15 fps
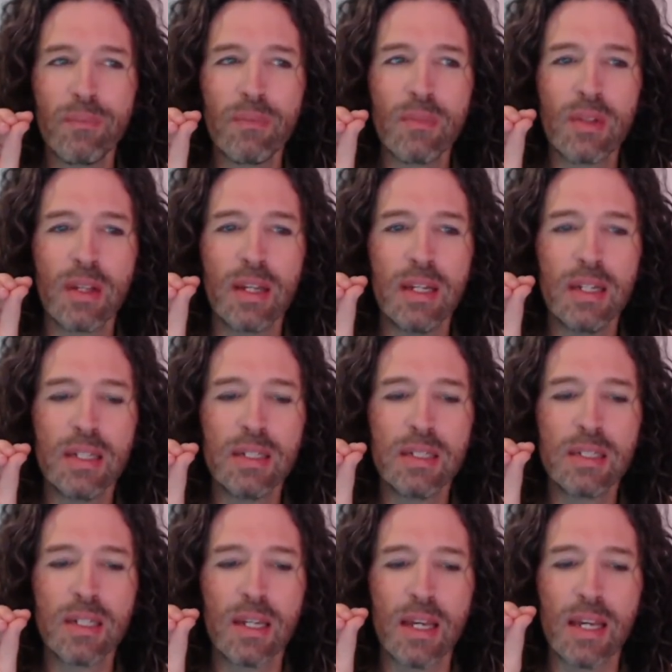
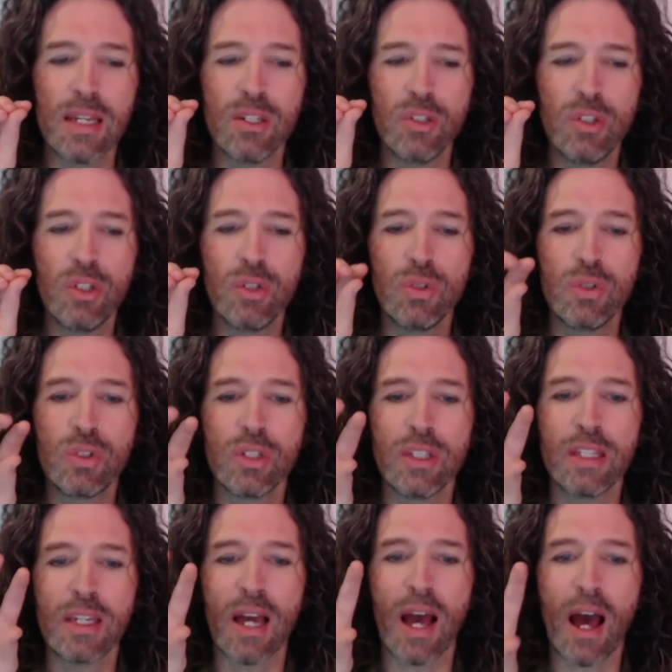is is due to
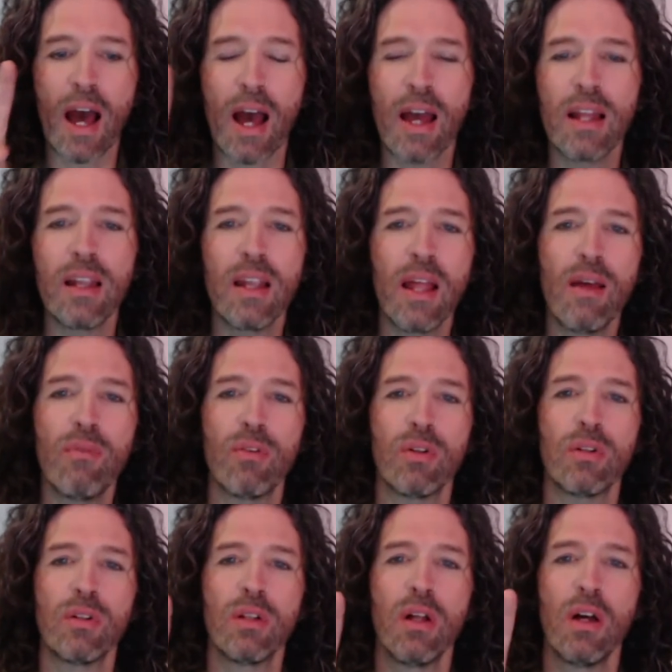the high
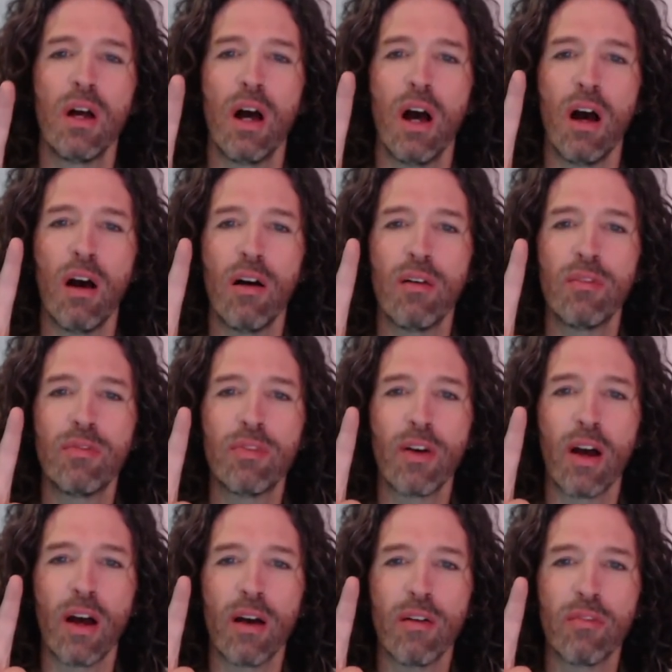level of,
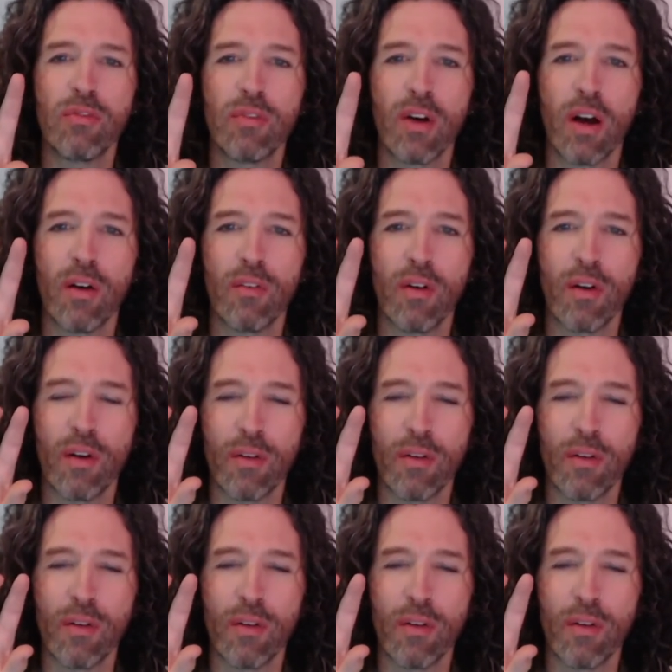of, of,